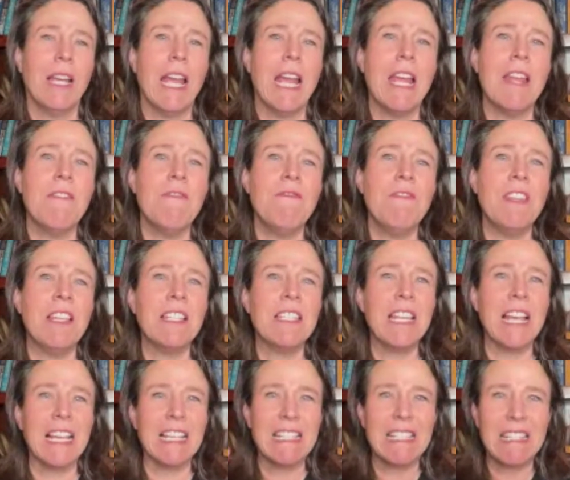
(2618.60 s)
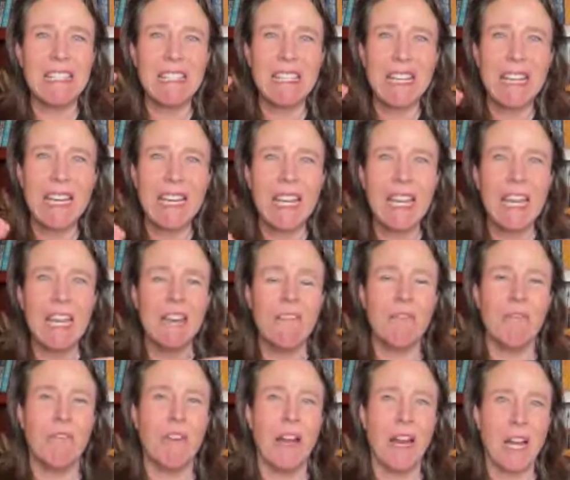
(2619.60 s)
in this acidic
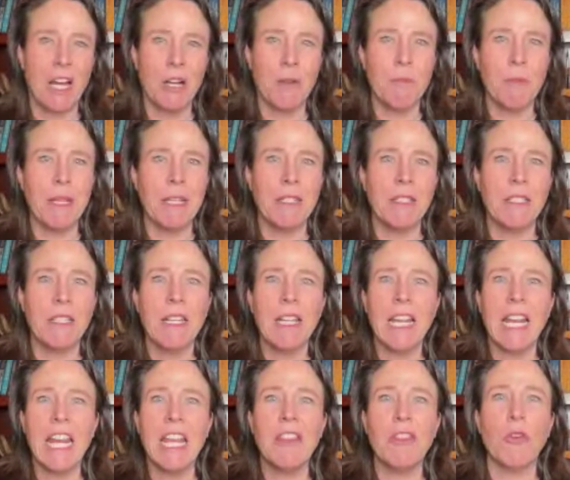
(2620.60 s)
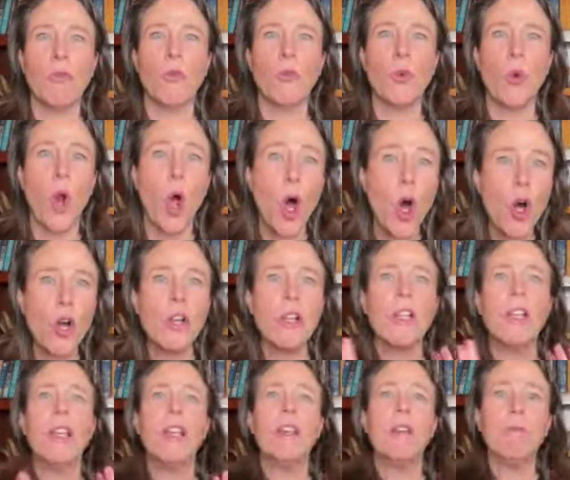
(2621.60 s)
environment in the
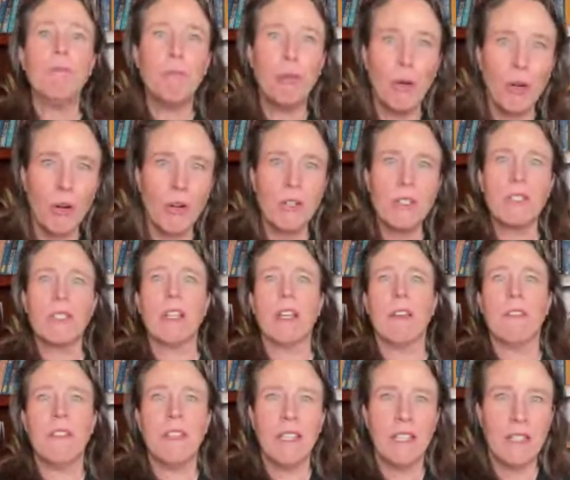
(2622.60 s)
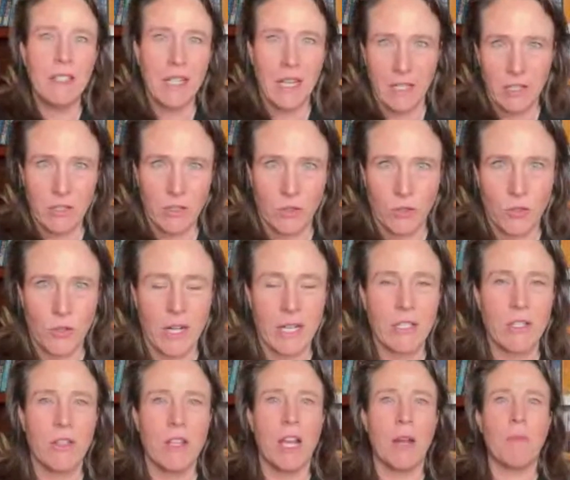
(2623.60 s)
wrong parts of the intestinal tract.
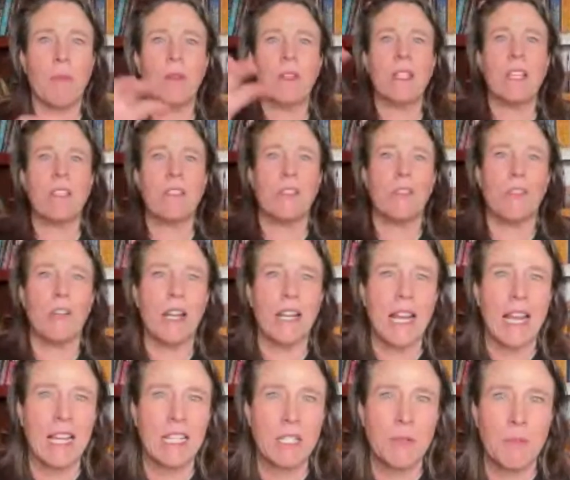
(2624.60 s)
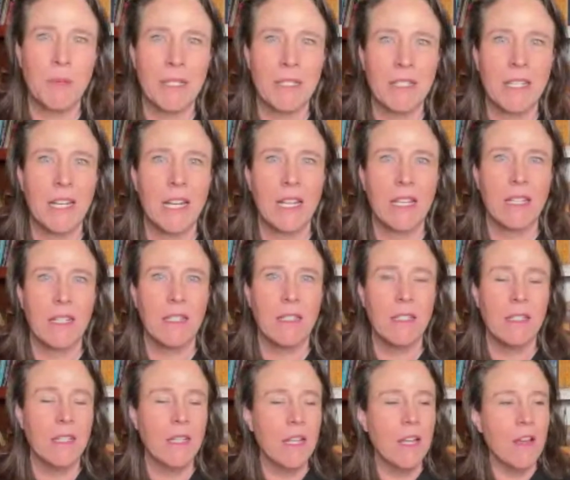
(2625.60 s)
So the upper intestinal tract has to be acidic.
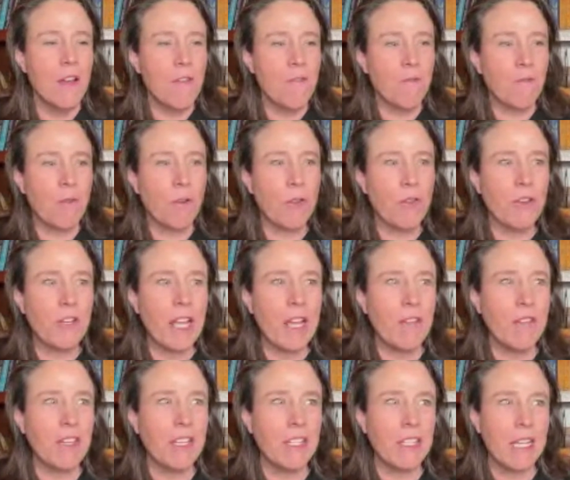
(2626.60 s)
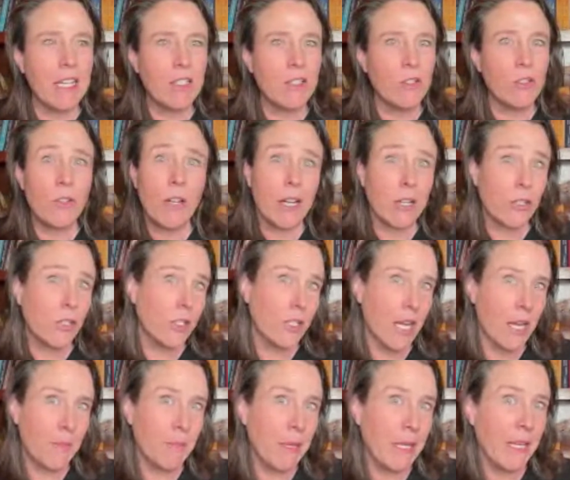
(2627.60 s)
Further down the intestinal tract should
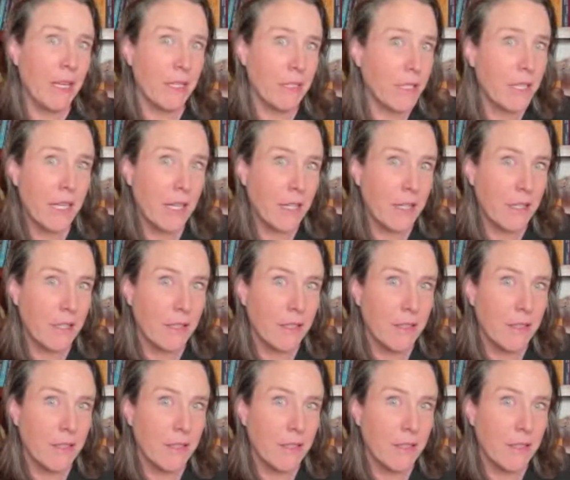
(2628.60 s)
not be acidic.